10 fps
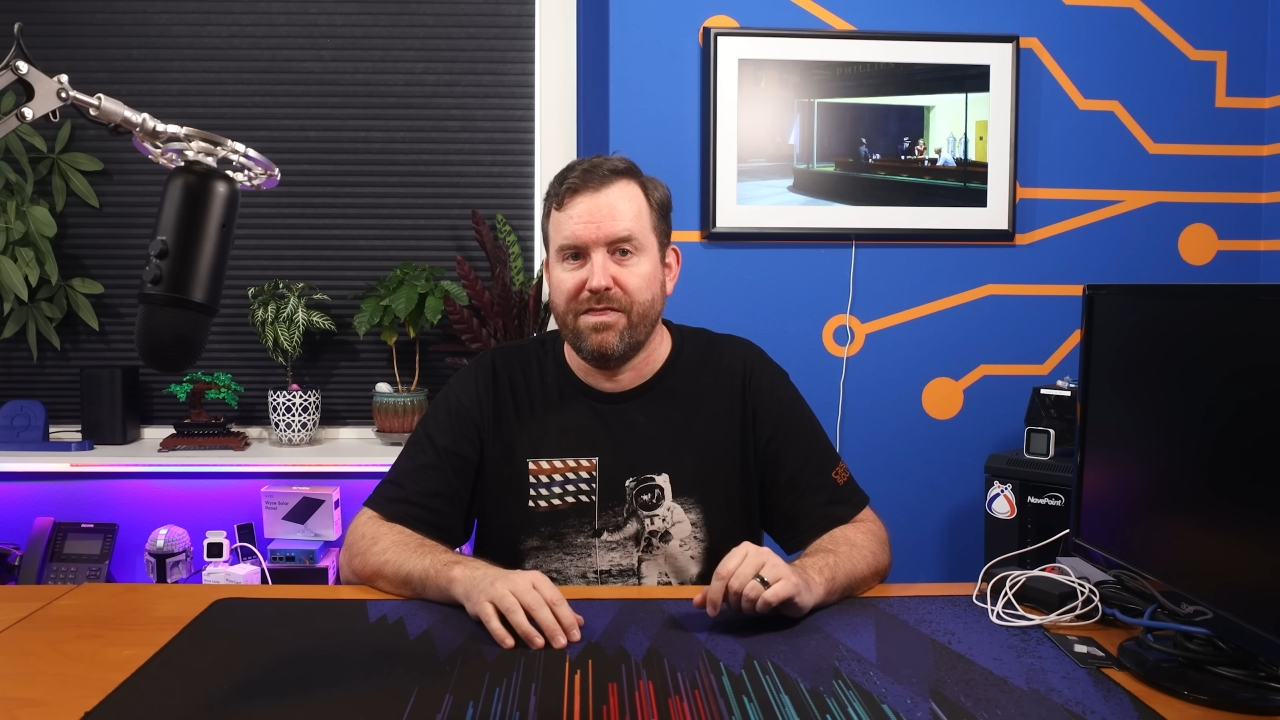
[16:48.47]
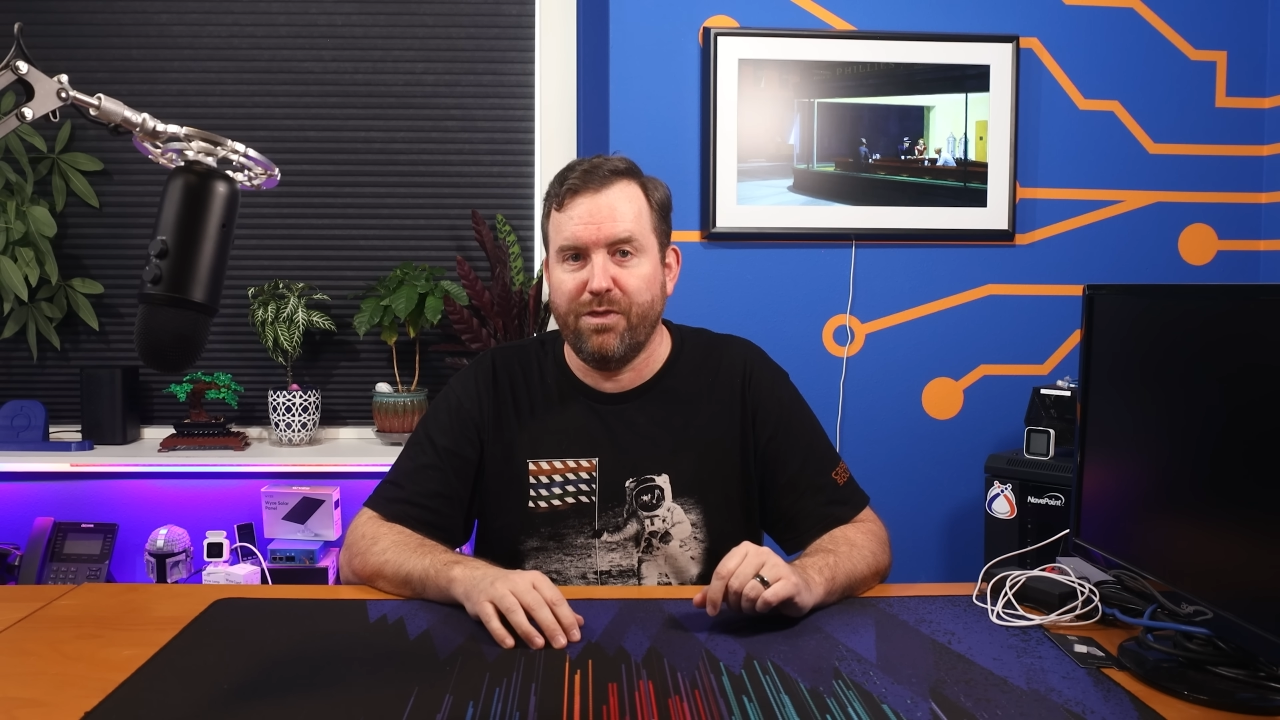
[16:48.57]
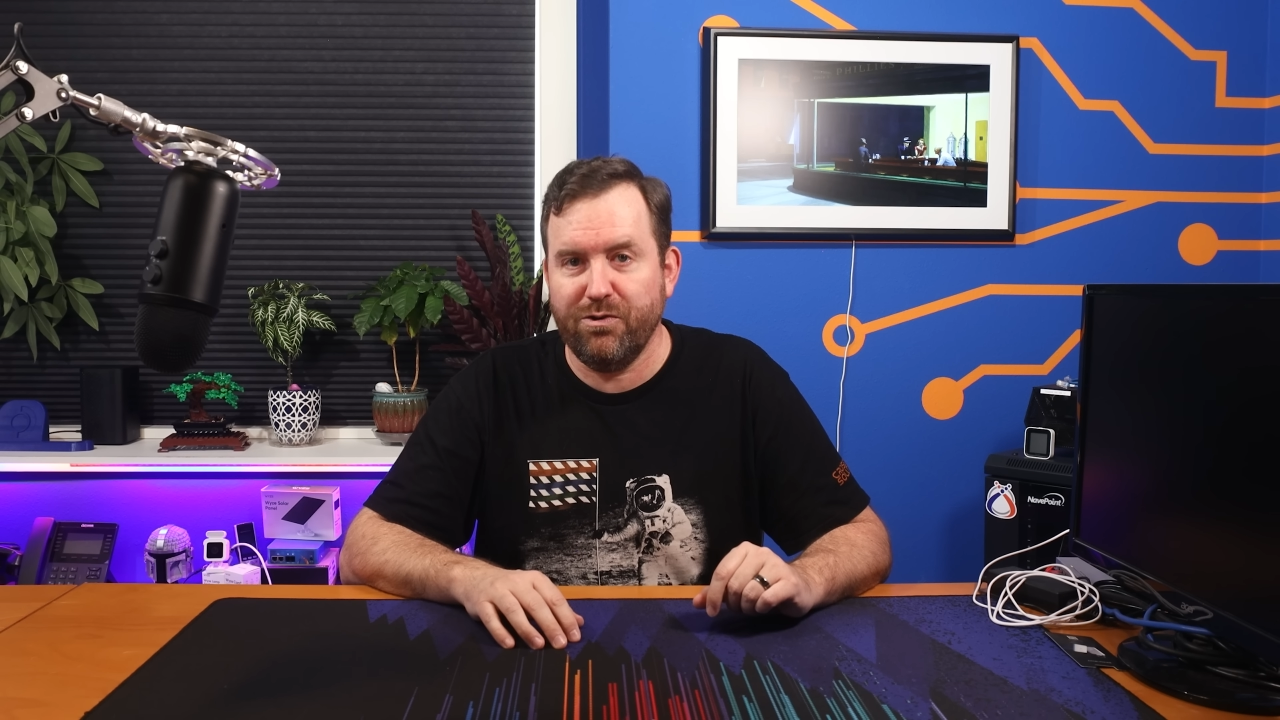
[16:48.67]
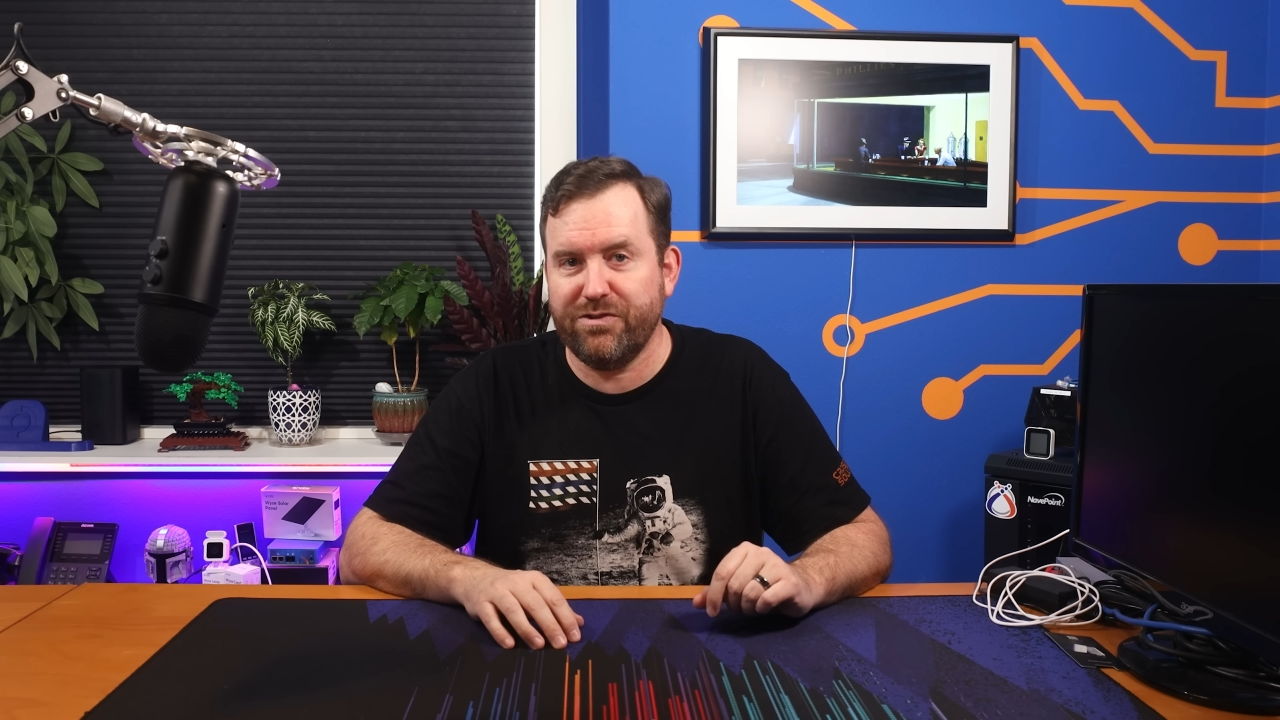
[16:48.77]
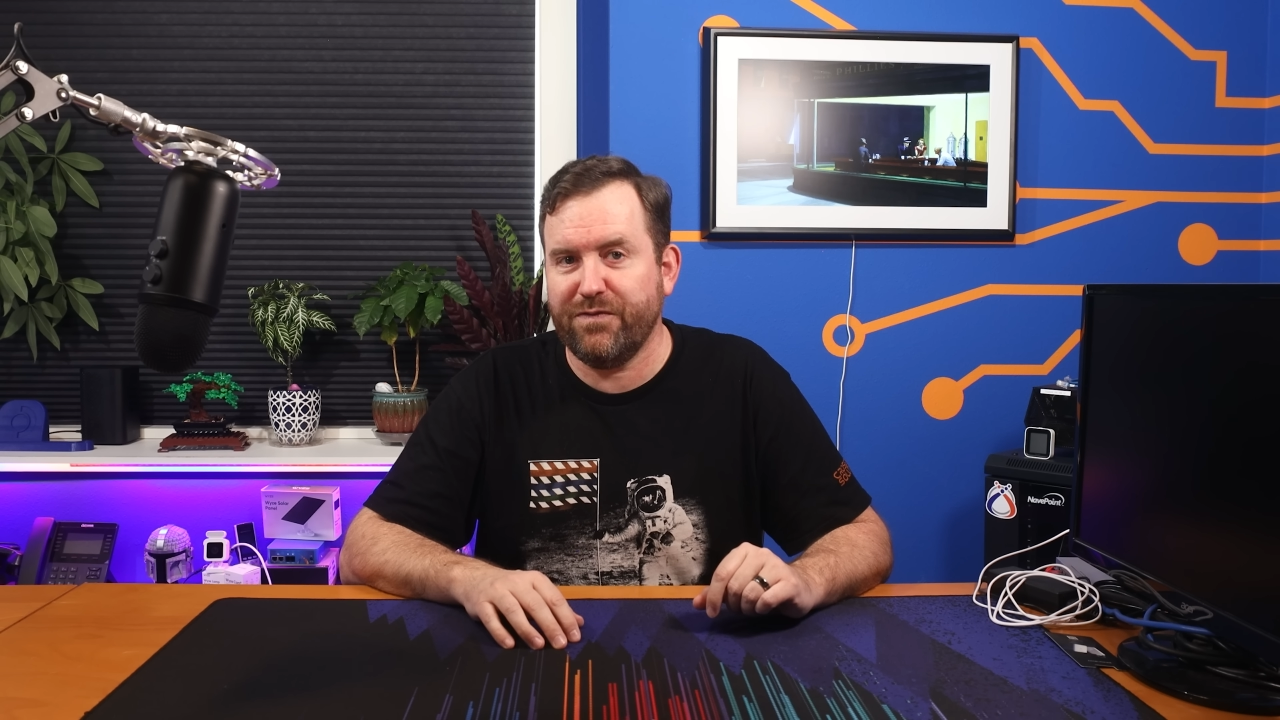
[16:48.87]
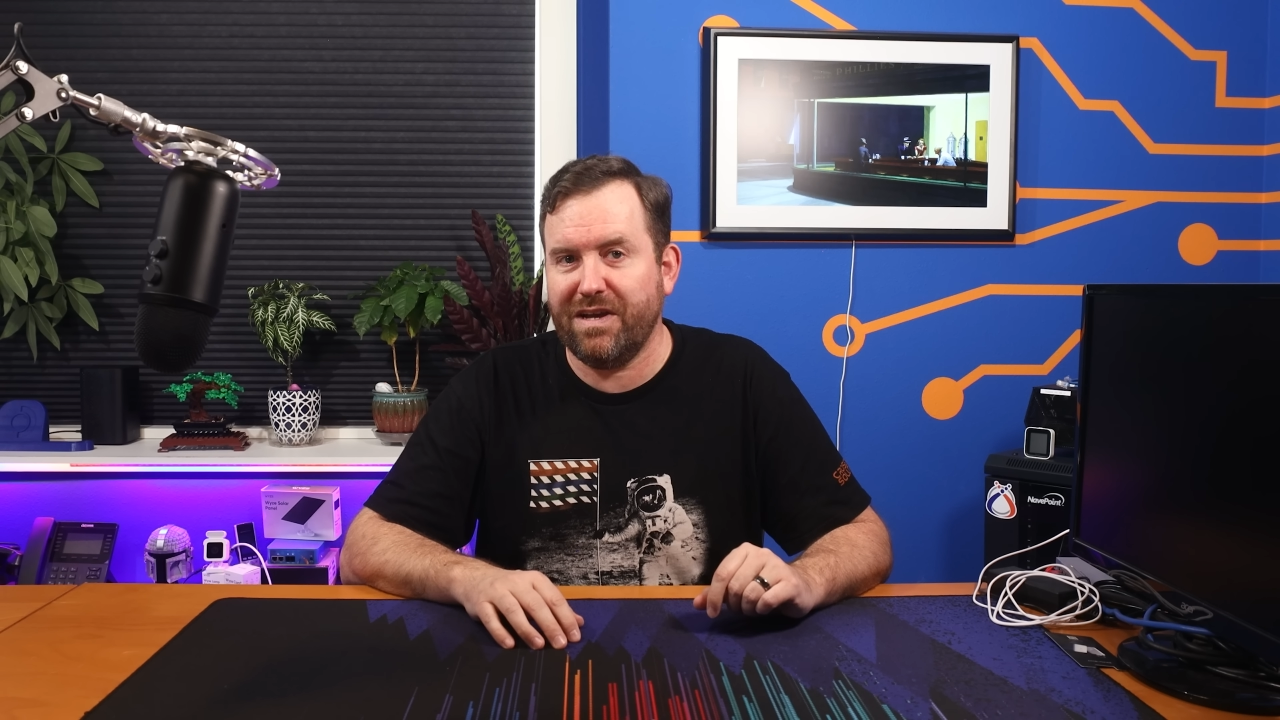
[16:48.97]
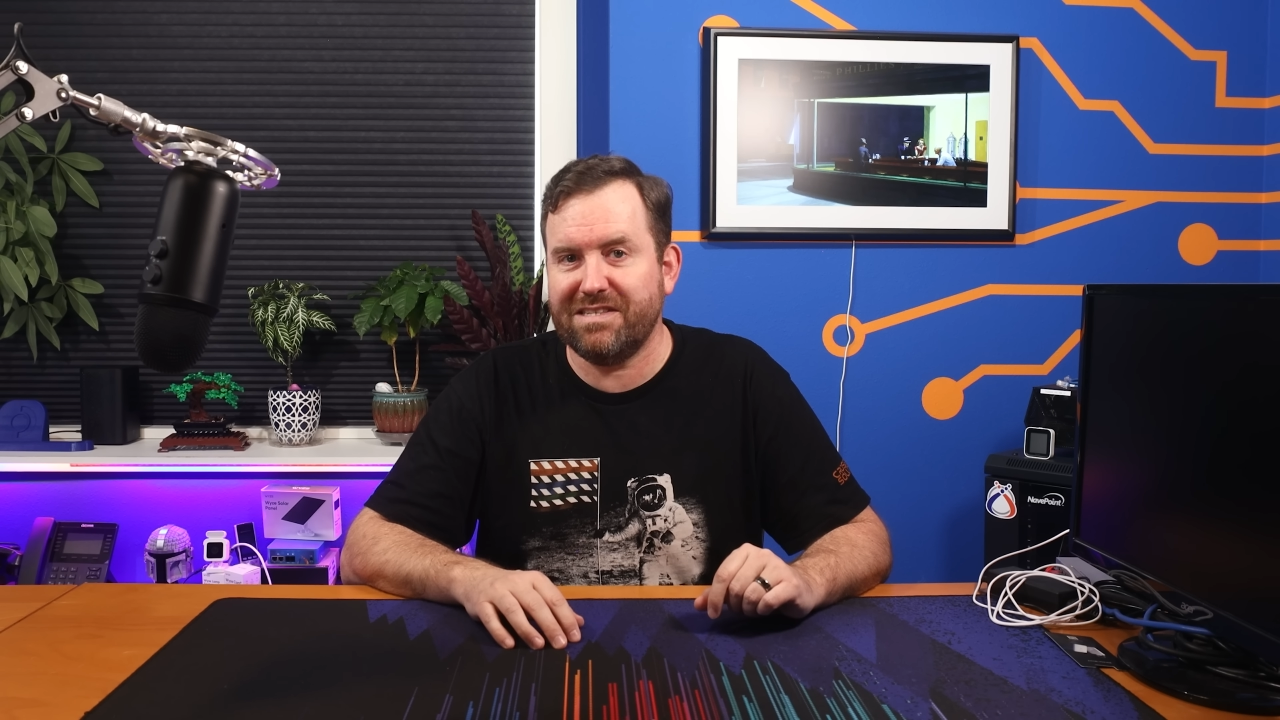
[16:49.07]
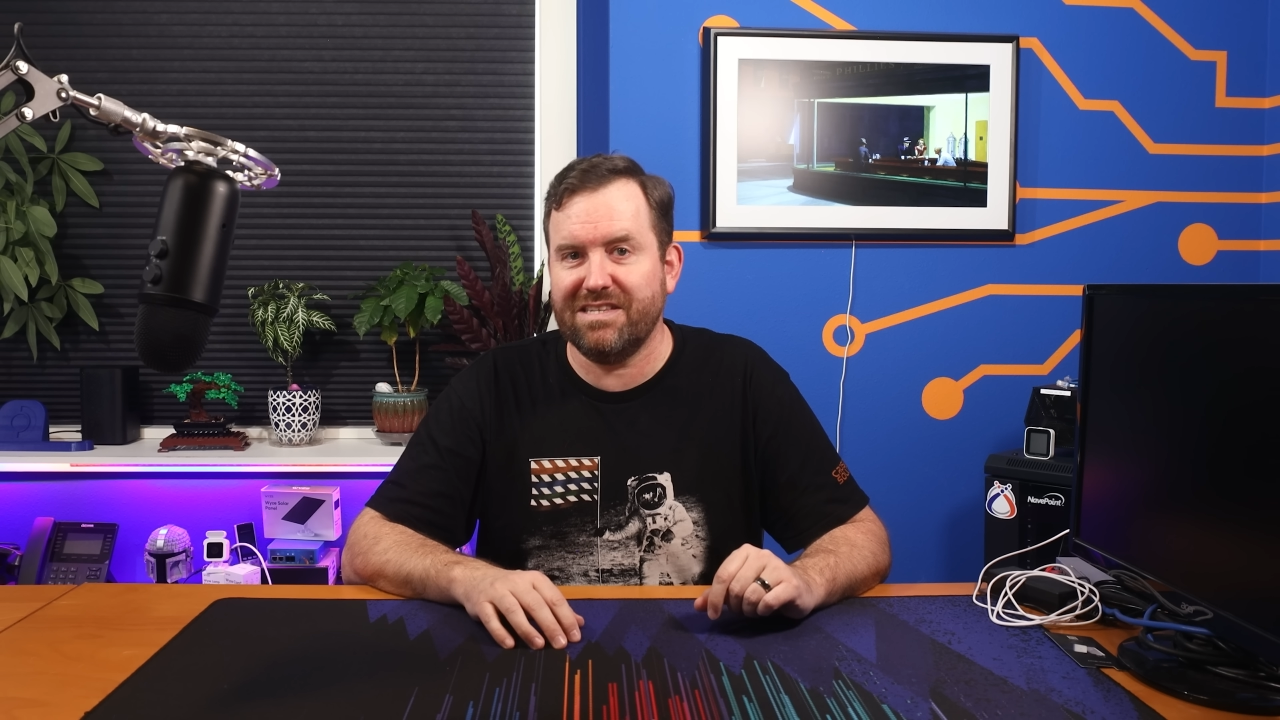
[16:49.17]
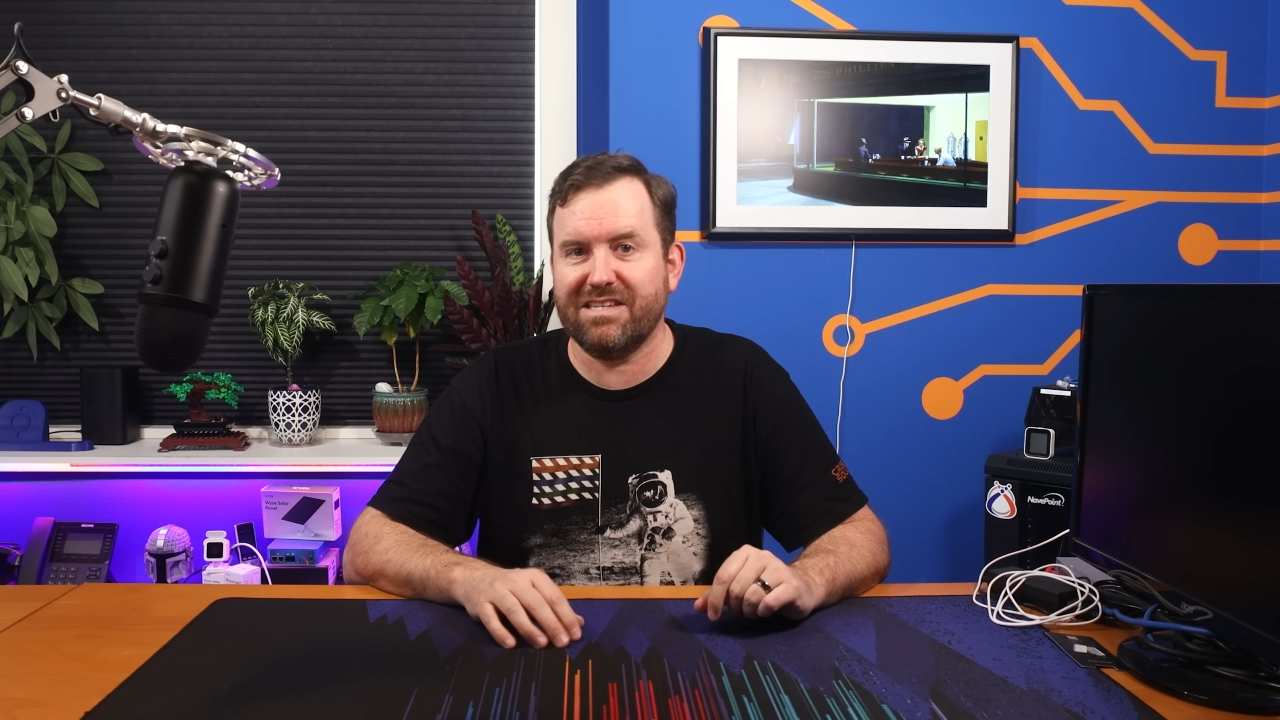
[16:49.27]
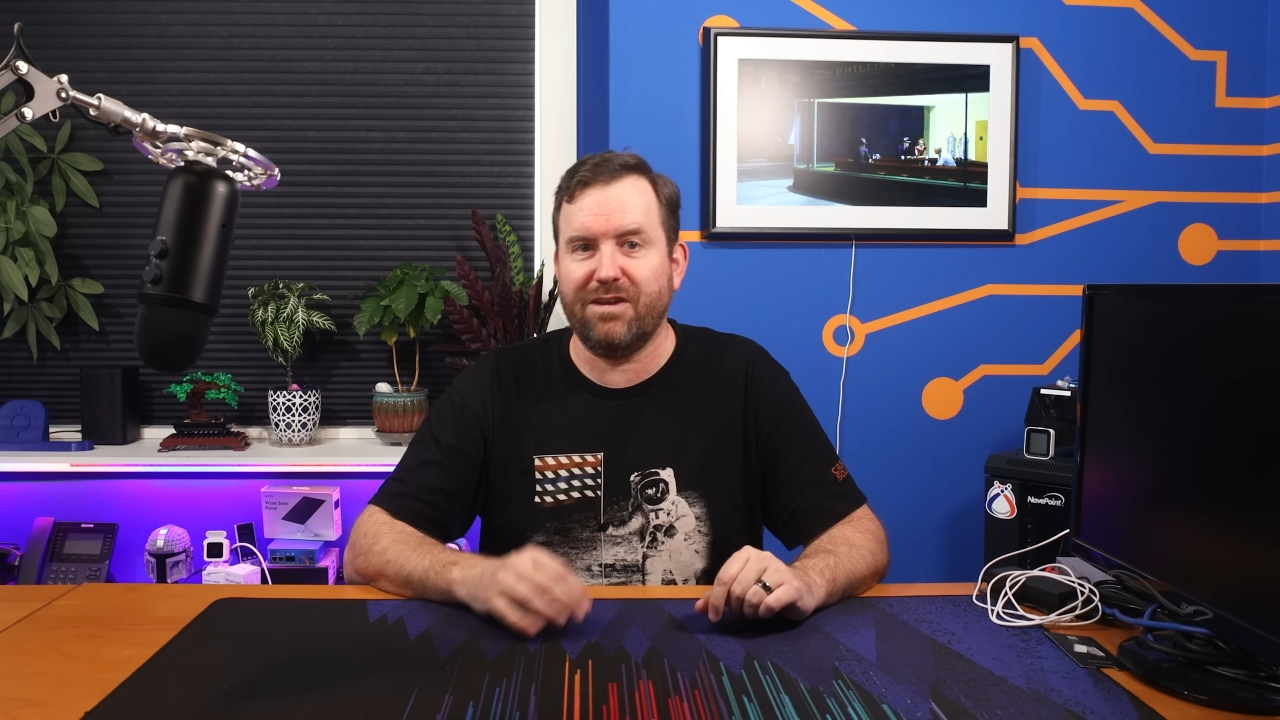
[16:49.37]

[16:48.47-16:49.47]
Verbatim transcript: Those devices